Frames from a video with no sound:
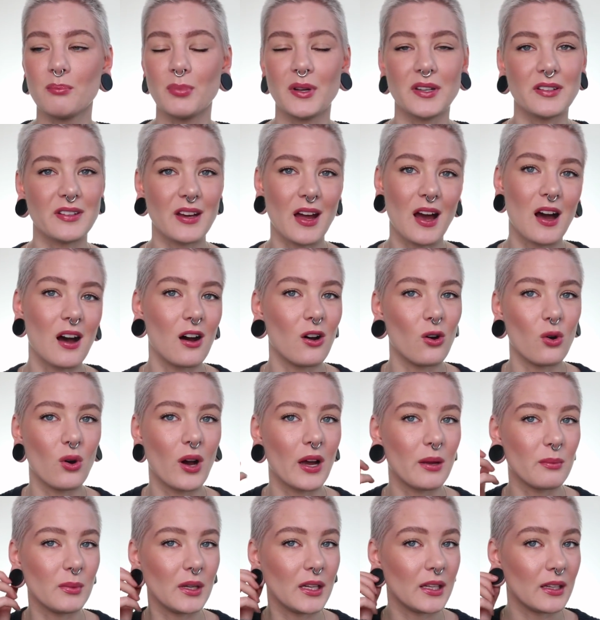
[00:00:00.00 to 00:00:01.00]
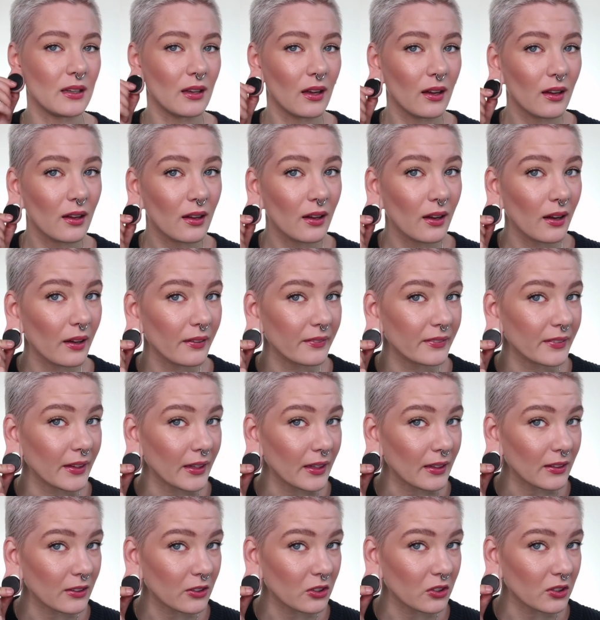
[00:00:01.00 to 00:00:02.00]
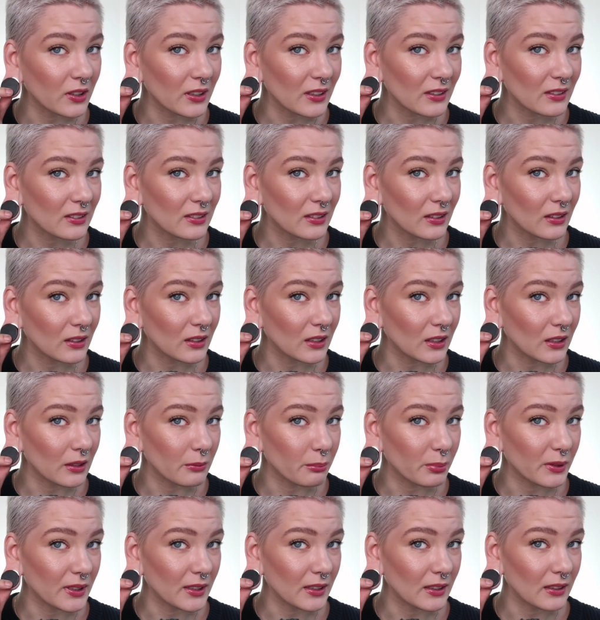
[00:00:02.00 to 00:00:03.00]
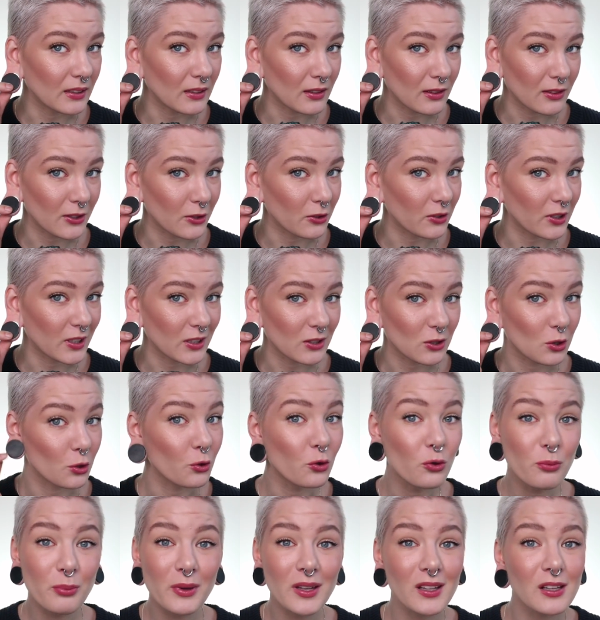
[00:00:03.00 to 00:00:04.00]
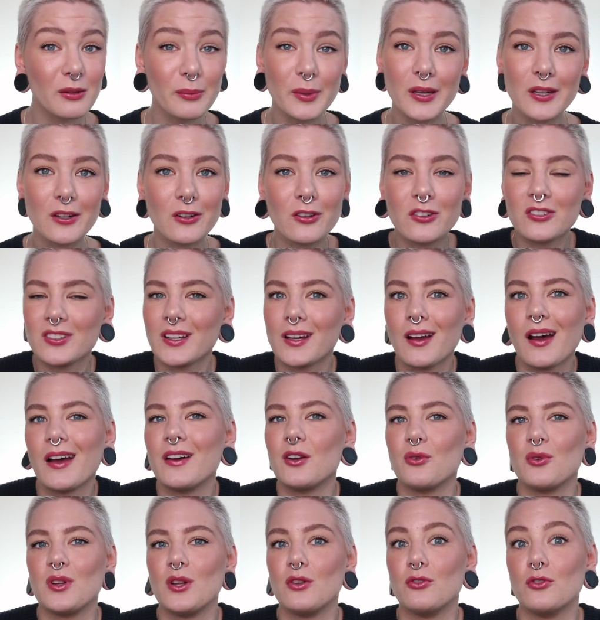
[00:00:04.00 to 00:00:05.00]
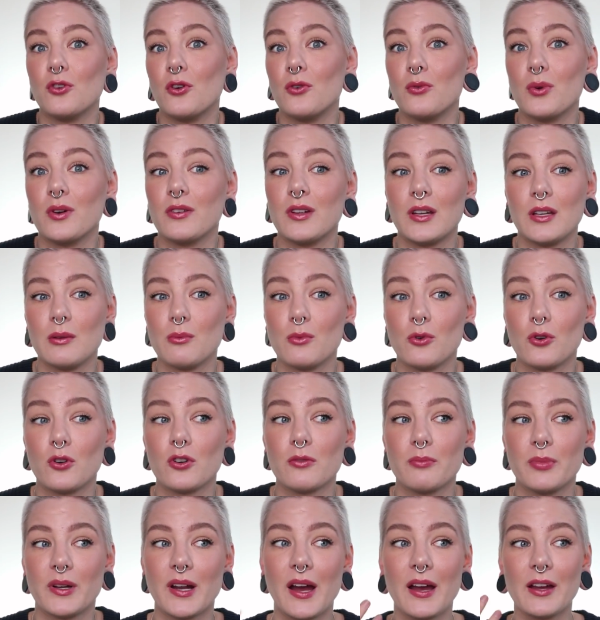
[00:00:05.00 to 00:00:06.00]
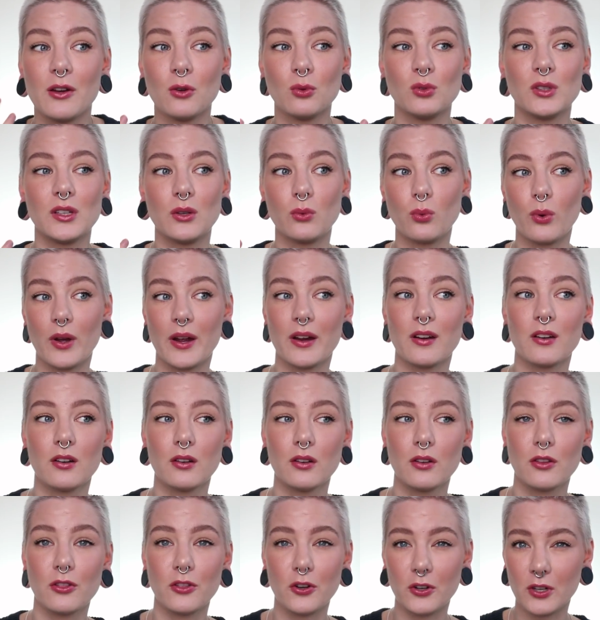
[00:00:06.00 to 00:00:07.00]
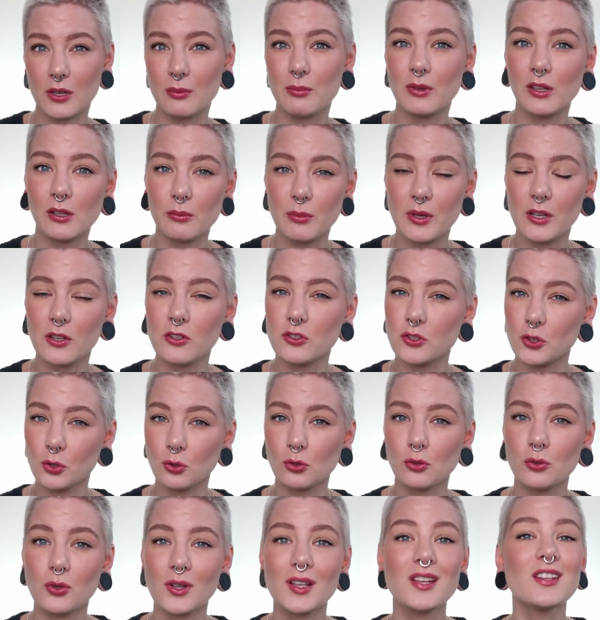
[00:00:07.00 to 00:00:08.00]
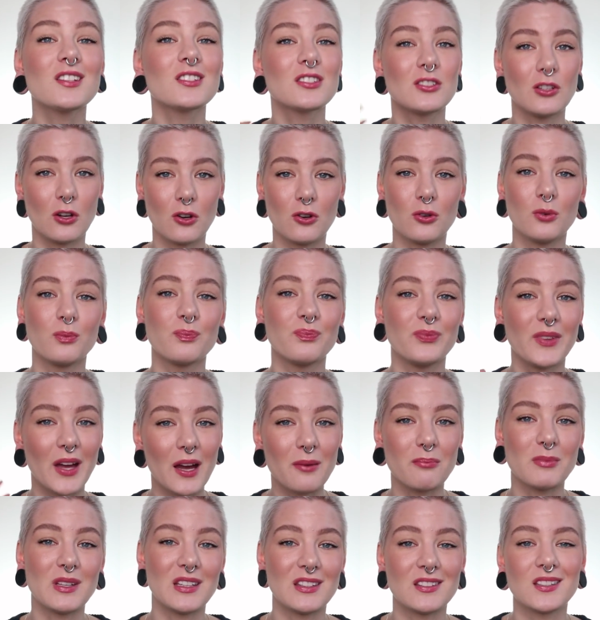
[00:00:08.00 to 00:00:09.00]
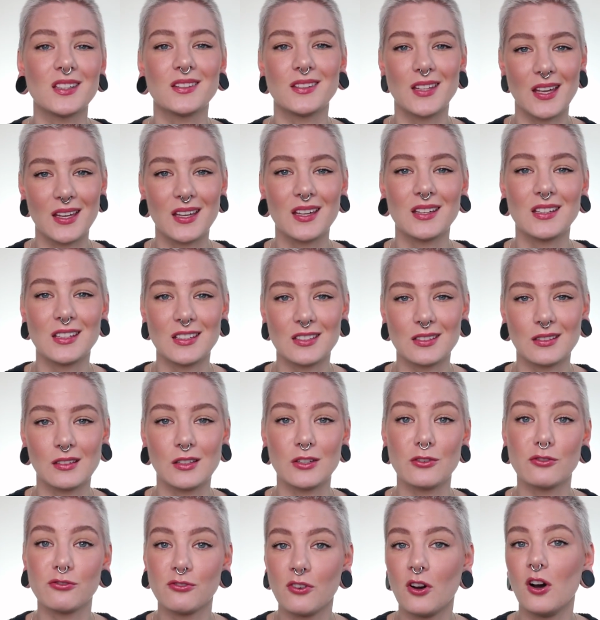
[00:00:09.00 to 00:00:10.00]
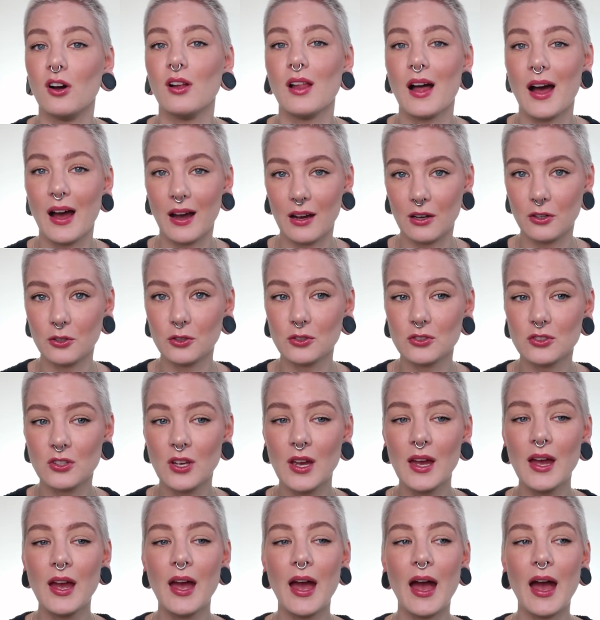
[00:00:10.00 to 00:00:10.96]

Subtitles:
But now, I mean, they could easily be 32 millimeters. Like, I don't even know what anymore, but I only wear 30 millimeter jewelry. So that means that they can easily fall out.